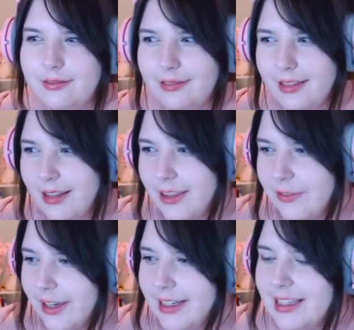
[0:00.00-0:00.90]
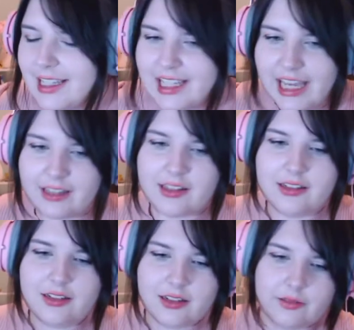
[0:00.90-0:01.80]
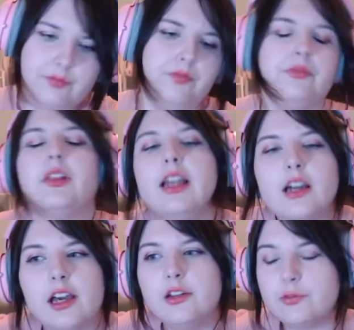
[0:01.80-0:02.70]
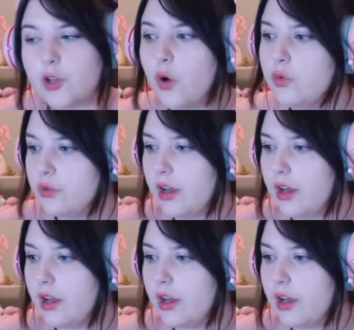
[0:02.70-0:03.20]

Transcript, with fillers: at the very least, like England. Like I have told,